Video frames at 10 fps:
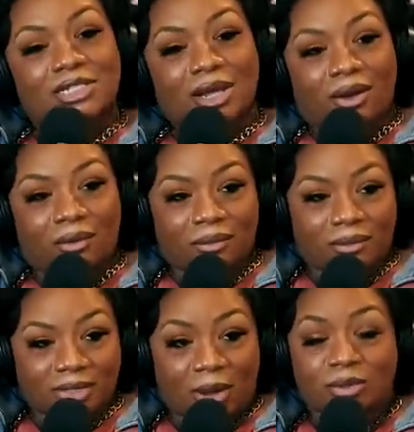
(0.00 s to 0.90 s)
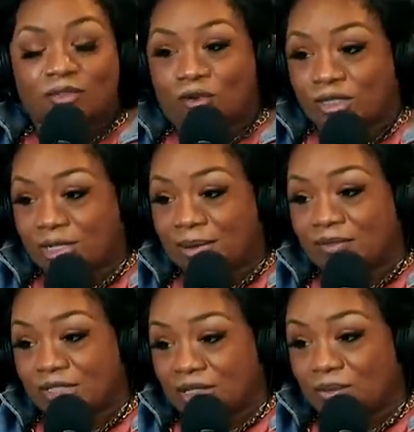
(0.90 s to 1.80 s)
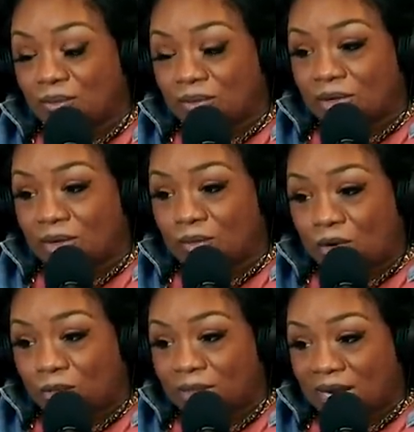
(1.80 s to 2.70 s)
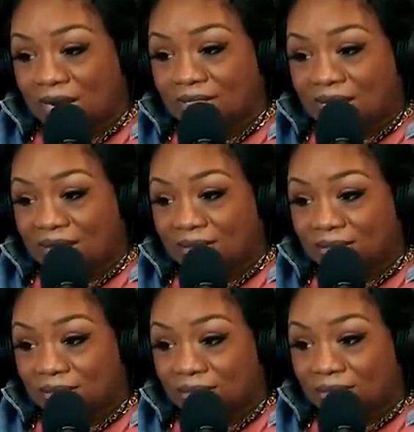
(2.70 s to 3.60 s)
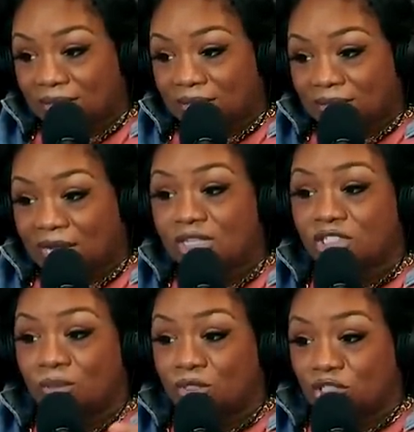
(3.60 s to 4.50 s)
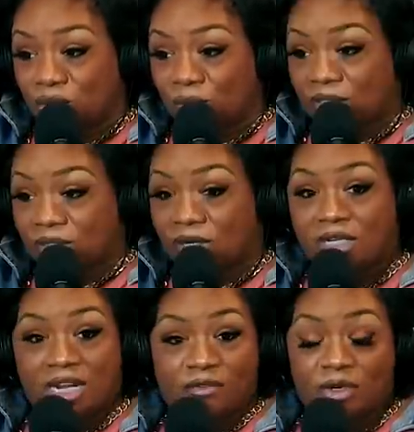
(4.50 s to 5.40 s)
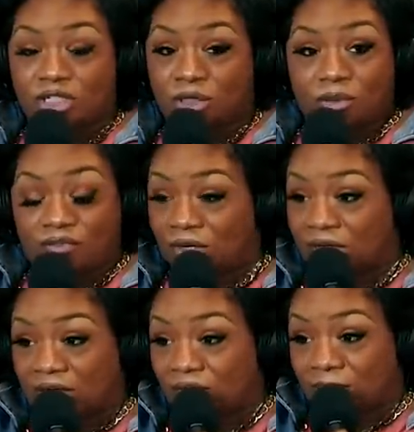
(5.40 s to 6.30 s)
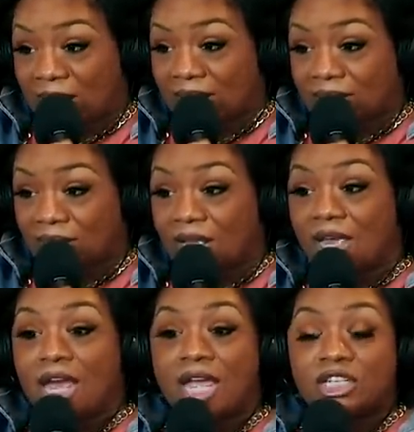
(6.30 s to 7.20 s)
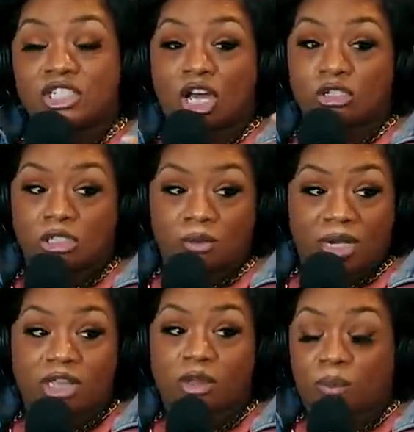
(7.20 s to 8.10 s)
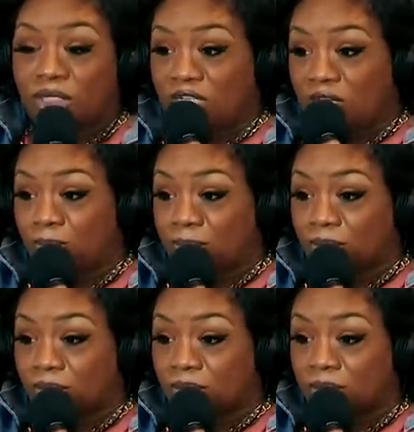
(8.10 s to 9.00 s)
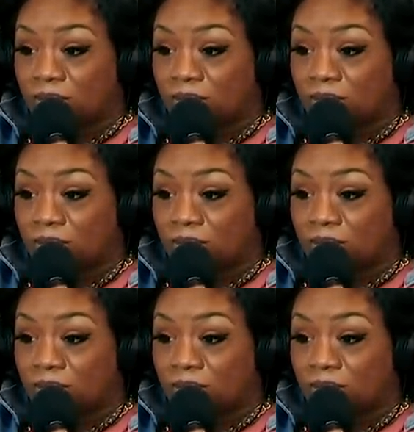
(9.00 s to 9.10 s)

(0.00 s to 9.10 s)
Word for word: So that was the first time I ever seen a woman like that. Yeah and she would show it to and every, she would fuck everybody. Oh and she also had three nipples